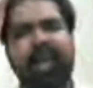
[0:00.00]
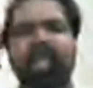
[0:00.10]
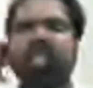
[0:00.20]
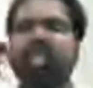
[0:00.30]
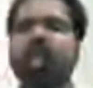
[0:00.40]

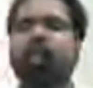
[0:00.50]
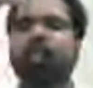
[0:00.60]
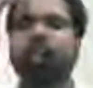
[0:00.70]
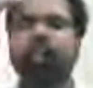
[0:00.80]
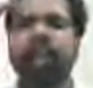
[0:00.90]
At least some
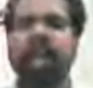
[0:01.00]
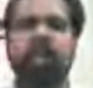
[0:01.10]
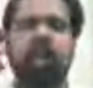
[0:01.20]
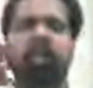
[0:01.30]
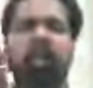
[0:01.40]
of you may
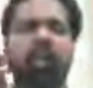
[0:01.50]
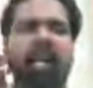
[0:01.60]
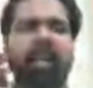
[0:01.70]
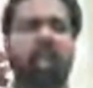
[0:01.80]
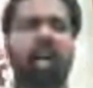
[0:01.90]
remember
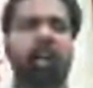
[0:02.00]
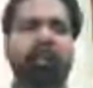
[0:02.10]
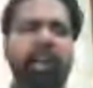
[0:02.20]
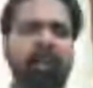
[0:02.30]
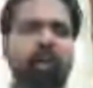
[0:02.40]
that
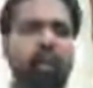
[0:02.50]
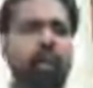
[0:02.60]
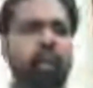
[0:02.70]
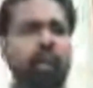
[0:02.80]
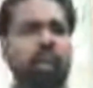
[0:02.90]
a
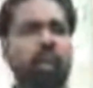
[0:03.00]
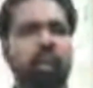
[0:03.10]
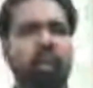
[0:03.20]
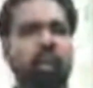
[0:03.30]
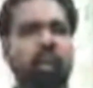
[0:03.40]
PMO,
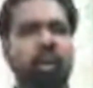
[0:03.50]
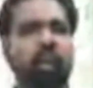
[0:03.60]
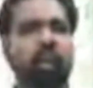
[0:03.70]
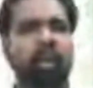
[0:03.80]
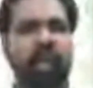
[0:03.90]

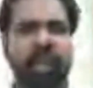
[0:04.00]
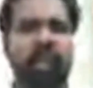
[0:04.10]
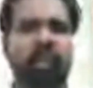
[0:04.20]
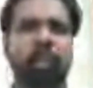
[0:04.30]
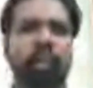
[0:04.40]

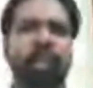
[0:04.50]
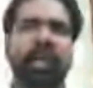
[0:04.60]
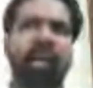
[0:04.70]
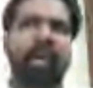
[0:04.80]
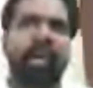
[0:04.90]
Narendra Modi,
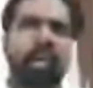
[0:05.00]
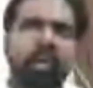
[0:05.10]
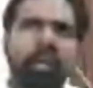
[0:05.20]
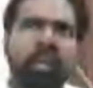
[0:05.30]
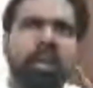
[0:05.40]

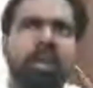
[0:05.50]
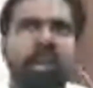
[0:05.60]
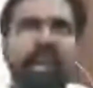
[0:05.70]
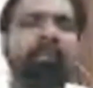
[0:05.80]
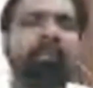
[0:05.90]
had
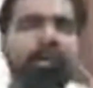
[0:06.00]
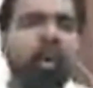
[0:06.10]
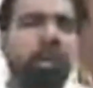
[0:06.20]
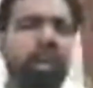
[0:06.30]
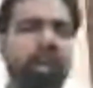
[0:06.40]

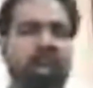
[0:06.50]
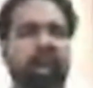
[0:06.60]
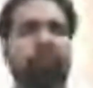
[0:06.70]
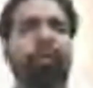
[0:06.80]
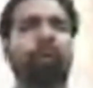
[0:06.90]
imported
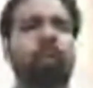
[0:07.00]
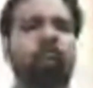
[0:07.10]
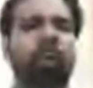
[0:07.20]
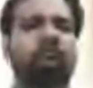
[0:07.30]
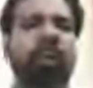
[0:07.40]
a
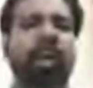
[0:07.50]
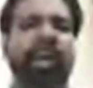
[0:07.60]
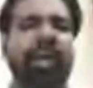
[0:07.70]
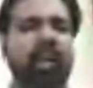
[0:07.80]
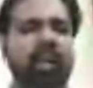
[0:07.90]
few
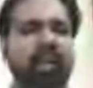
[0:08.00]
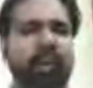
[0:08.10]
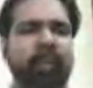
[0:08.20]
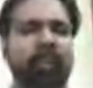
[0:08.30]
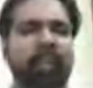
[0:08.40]
tigers
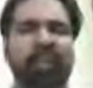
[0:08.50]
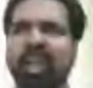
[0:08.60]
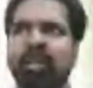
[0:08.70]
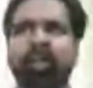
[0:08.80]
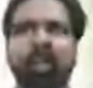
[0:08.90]
from, if
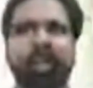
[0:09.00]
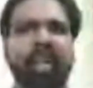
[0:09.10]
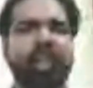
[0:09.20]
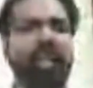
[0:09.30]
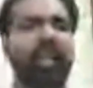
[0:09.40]
I remember
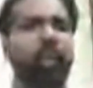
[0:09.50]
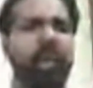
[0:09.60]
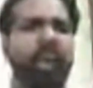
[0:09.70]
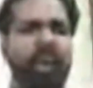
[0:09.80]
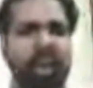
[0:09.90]
correctly,
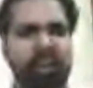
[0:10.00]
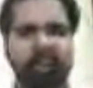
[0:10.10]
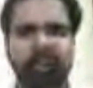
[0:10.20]
Uganda.